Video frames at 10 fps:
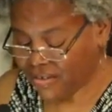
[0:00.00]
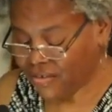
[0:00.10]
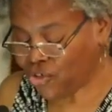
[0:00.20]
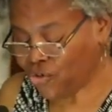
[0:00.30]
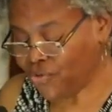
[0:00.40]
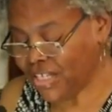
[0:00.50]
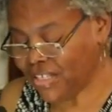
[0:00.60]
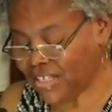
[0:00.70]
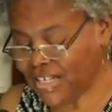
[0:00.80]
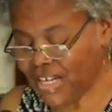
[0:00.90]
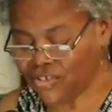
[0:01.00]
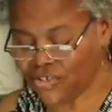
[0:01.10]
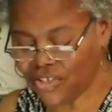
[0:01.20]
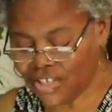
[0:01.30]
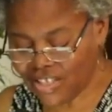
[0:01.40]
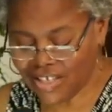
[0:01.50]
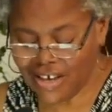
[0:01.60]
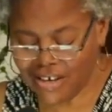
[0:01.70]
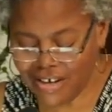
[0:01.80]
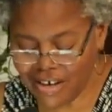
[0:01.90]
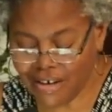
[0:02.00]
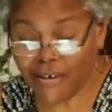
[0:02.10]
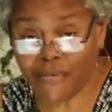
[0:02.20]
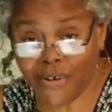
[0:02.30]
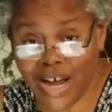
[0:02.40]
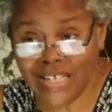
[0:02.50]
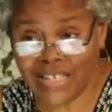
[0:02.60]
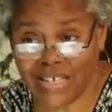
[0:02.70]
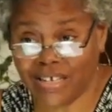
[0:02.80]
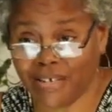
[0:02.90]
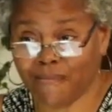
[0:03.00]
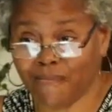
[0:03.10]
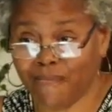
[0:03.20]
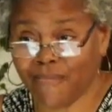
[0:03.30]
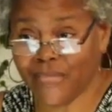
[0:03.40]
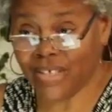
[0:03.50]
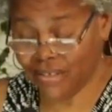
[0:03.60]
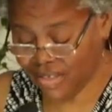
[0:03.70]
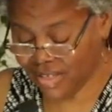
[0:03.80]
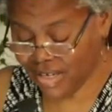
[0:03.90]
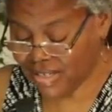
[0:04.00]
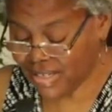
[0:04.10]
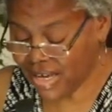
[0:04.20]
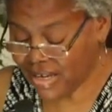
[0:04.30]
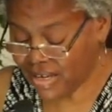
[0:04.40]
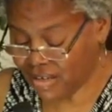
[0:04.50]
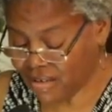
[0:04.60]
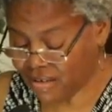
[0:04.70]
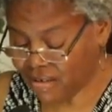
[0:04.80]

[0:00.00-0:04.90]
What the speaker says: The trees, the deserts, the sun rising, the sun setting.